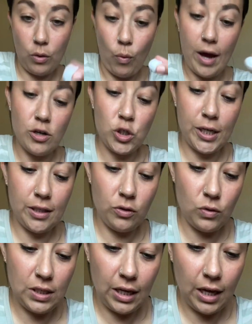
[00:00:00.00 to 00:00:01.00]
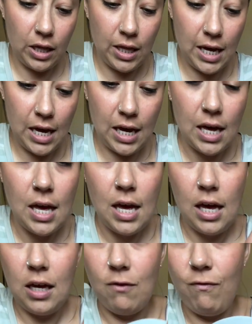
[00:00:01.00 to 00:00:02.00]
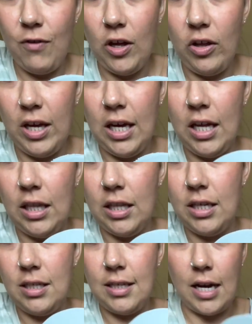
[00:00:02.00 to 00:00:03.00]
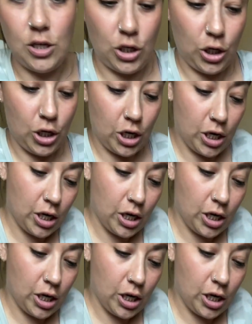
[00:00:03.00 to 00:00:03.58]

white translucent clay and fill in the center.